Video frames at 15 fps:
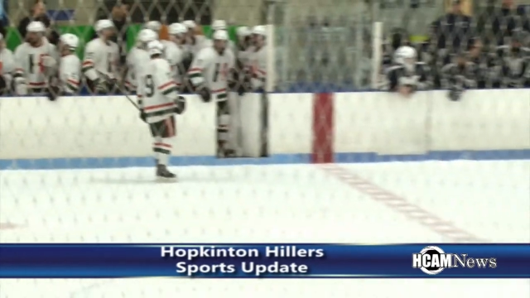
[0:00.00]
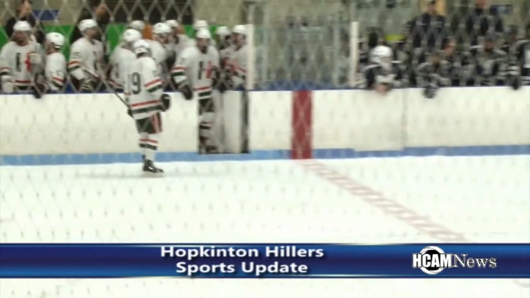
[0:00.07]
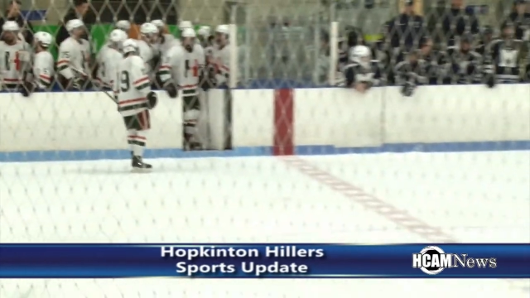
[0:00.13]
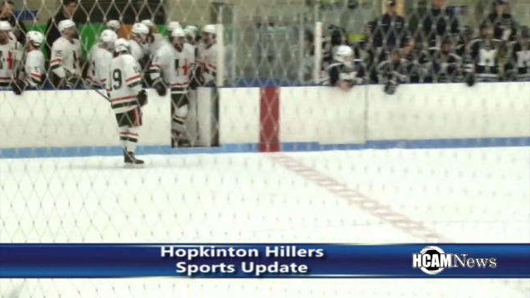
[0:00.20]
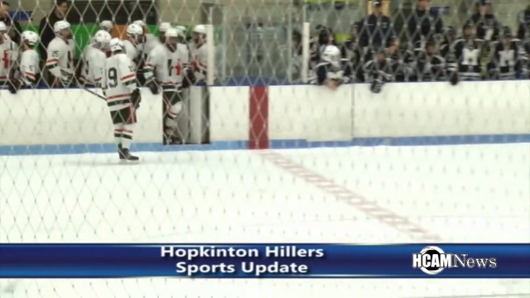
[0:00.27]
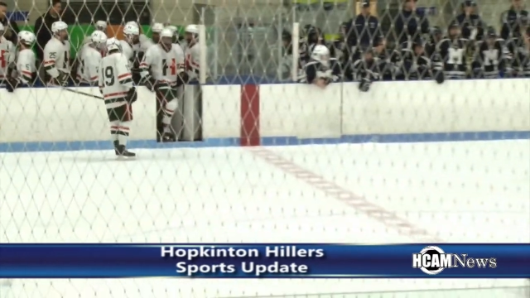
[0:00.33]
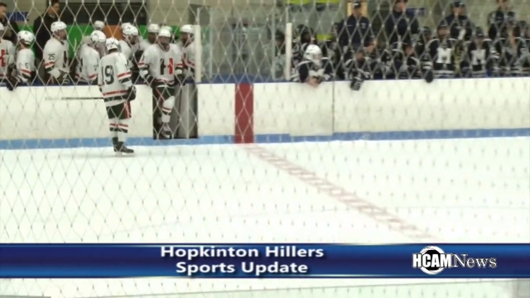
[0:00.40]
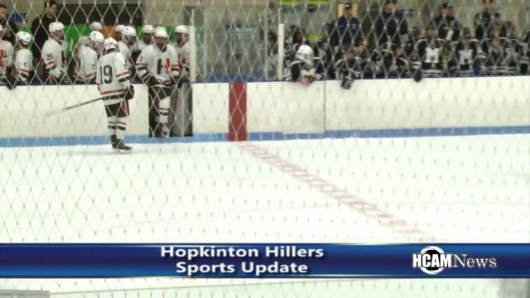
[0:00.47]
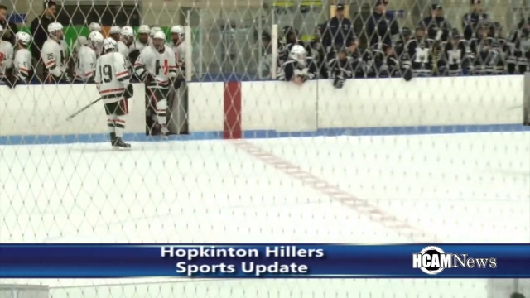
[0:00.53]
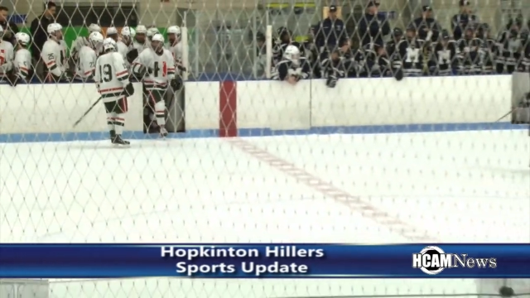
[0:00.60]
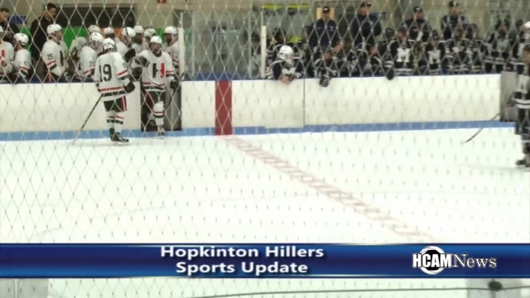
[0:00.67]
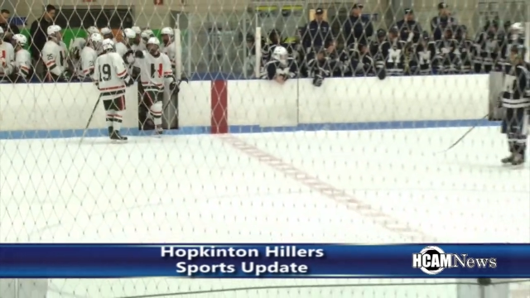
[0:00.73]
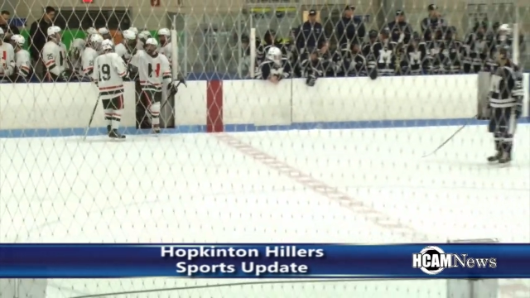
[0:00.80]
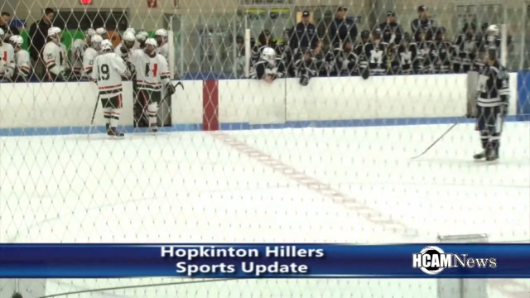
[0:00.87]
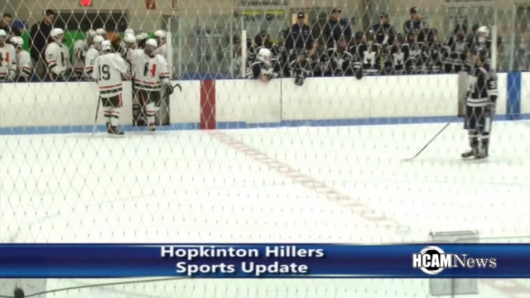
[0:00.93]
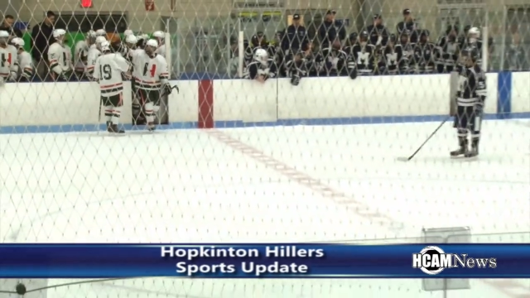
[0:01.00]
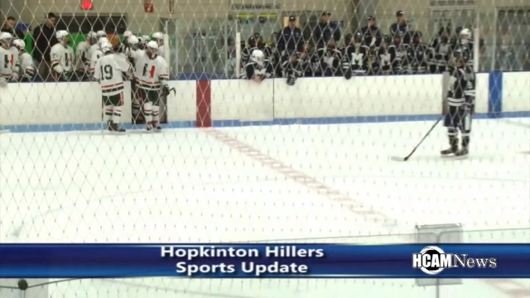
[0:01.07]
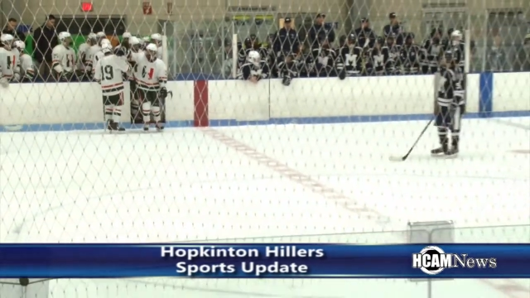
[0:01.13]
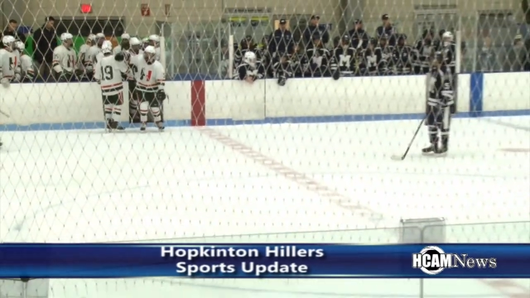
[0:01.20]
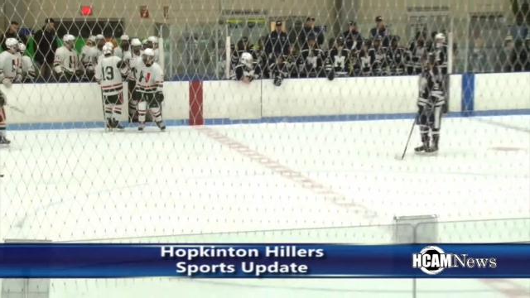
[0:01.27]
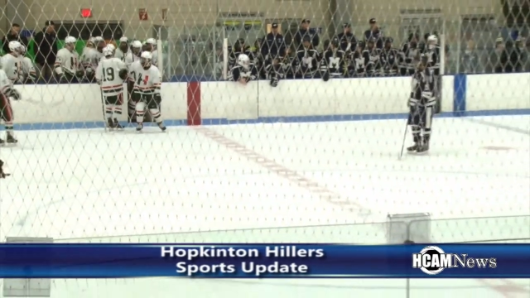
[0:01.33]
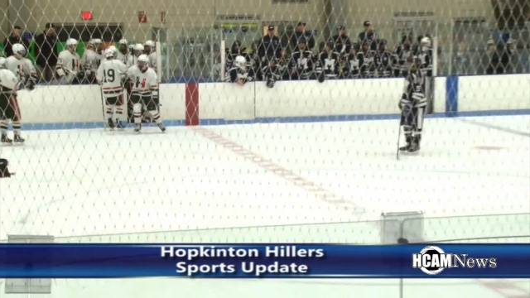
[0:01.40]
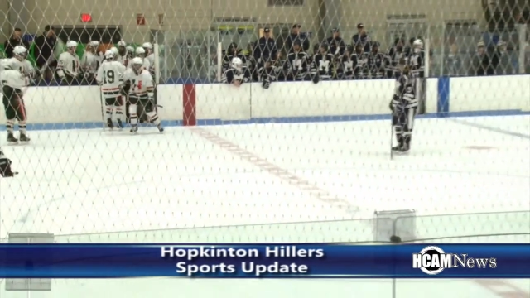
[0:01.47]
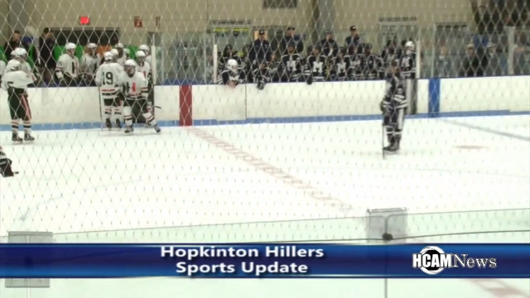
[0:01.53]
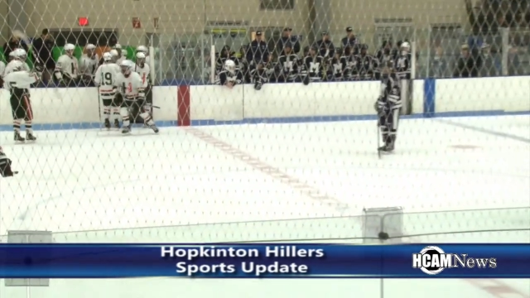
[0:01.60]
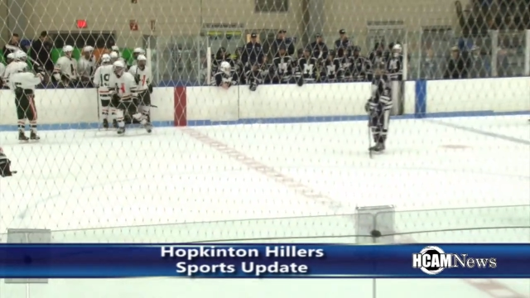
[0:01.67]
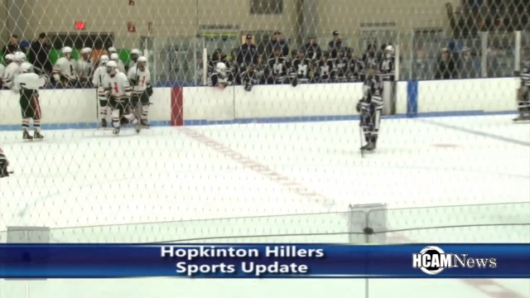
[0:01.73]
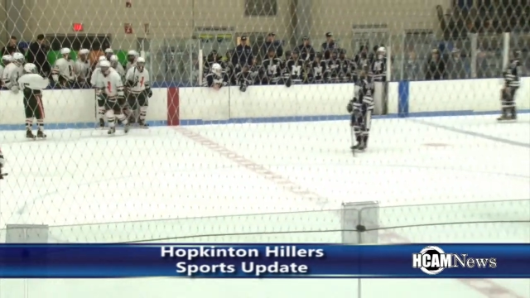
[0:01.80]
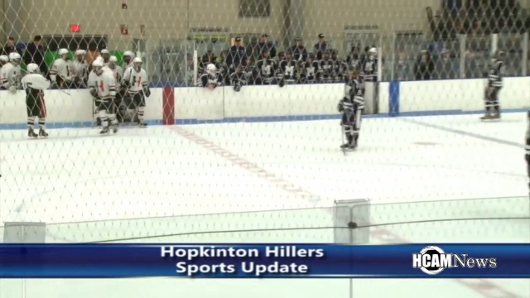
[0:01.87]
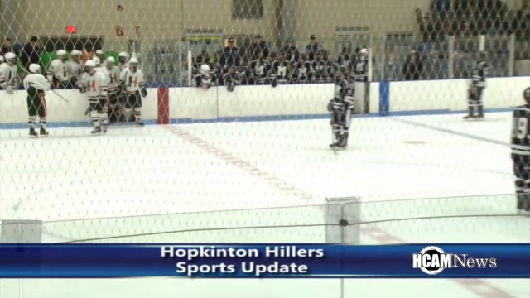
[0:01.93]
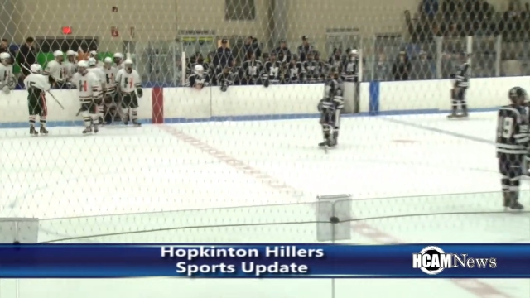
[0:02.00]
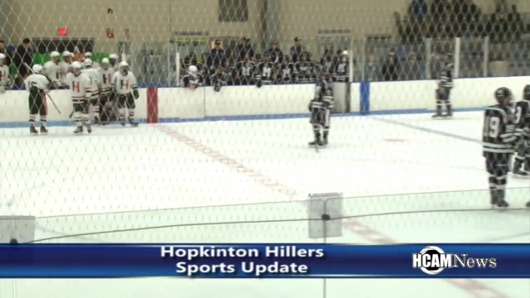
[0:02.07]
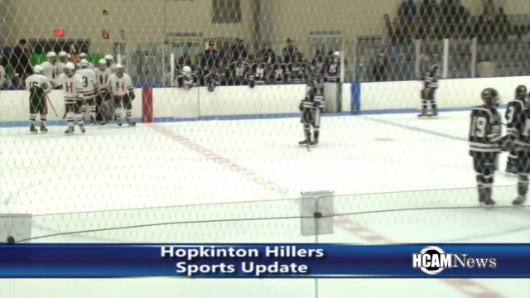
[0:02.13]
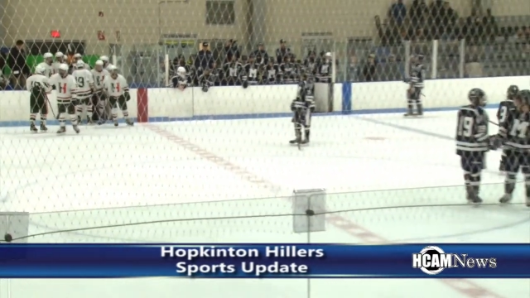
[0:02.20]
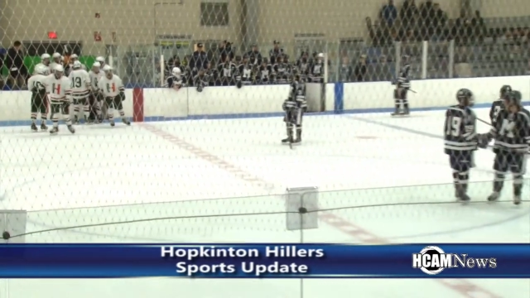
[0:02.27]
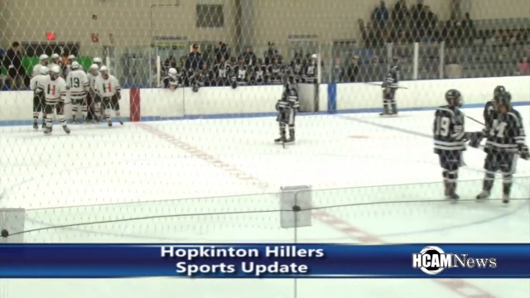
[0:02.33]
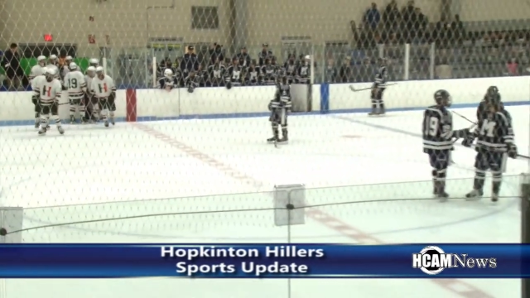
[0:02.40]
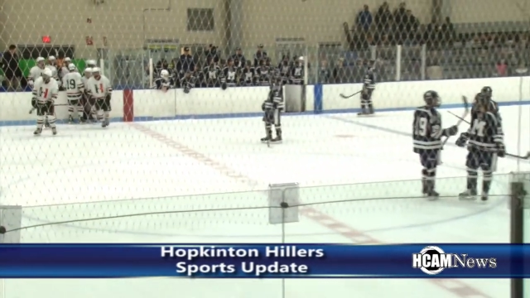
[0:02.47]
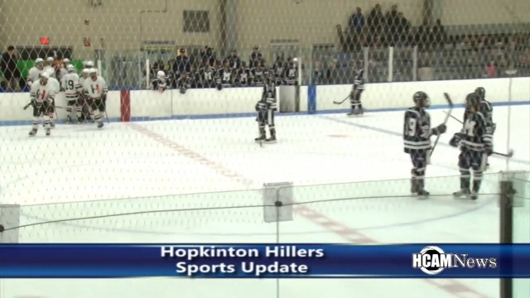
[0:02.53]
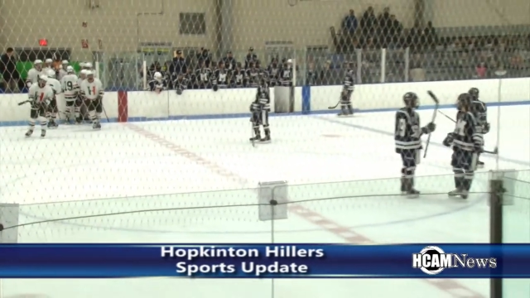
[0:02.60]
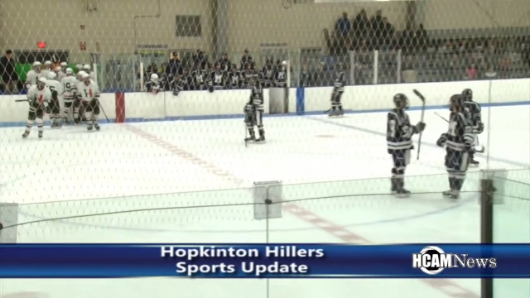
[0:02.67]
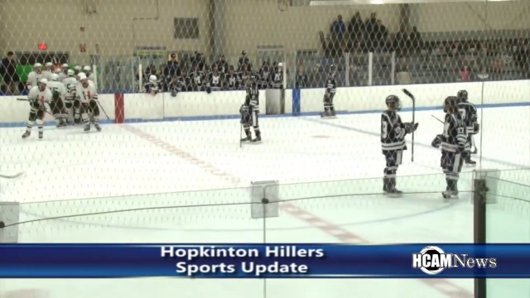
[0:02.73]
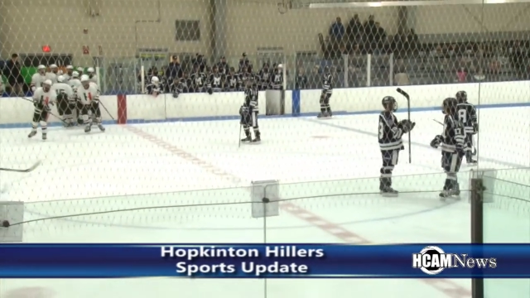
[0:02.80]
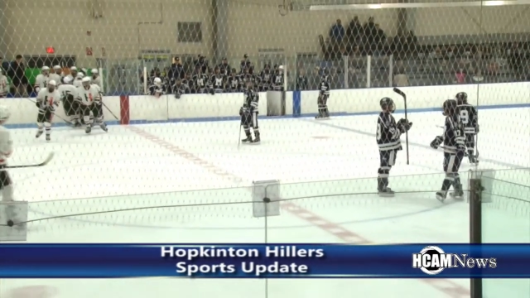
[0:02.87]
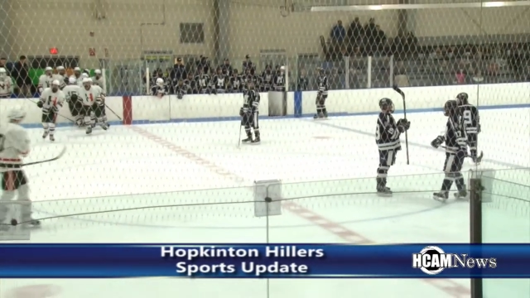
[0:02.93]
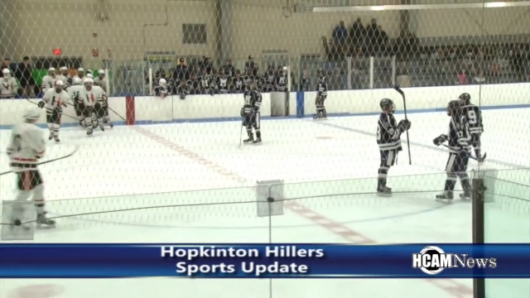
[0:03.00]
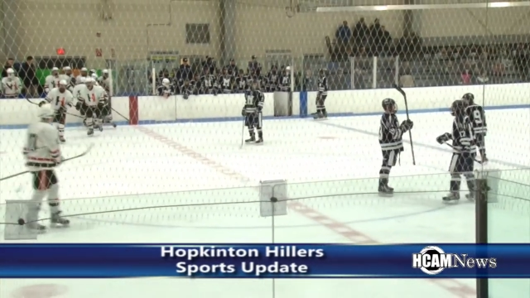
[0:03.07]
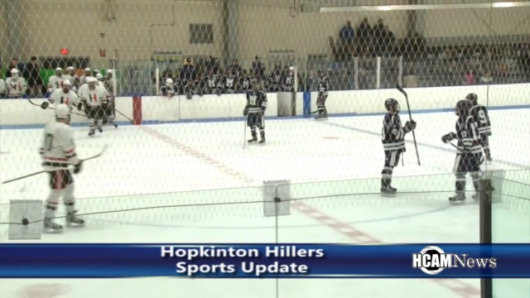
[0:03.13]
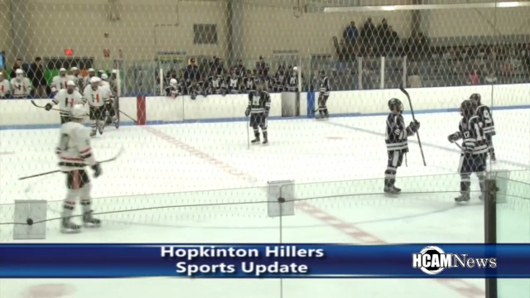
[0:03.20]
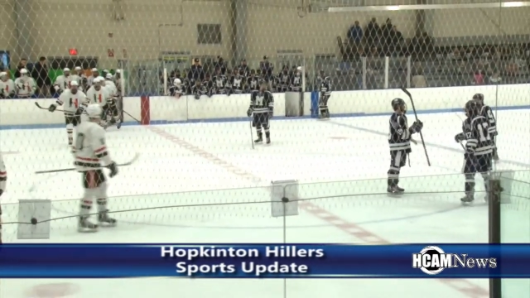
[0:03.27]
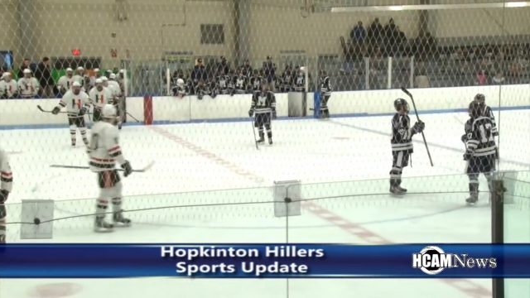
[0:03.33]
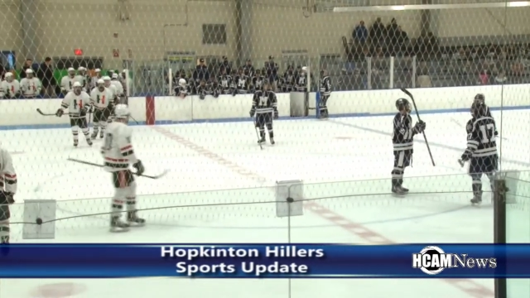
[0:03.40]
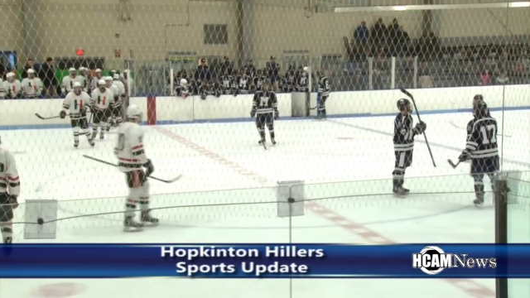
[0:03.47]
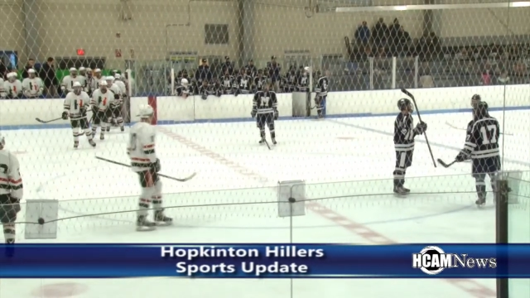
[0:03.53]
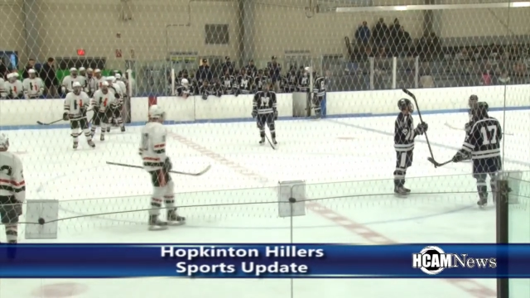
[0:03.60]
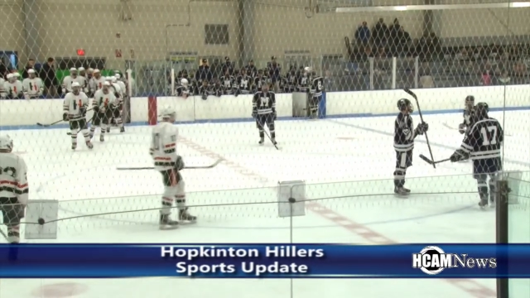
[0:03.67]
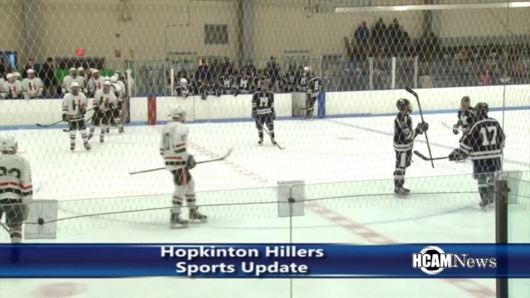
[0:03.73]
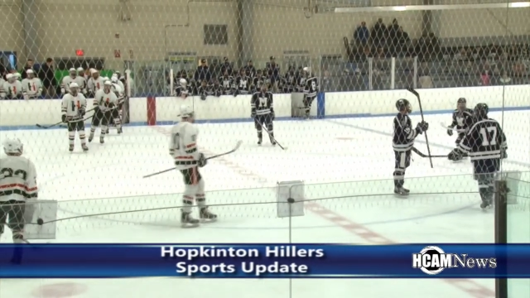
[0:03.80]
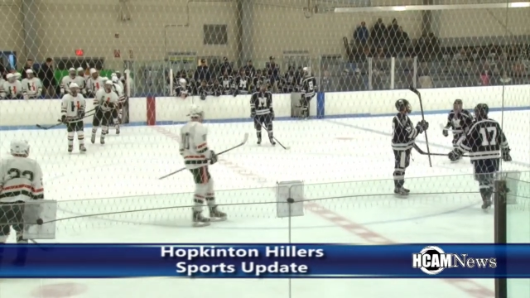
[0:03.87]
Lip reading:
[unreadable: no face in view]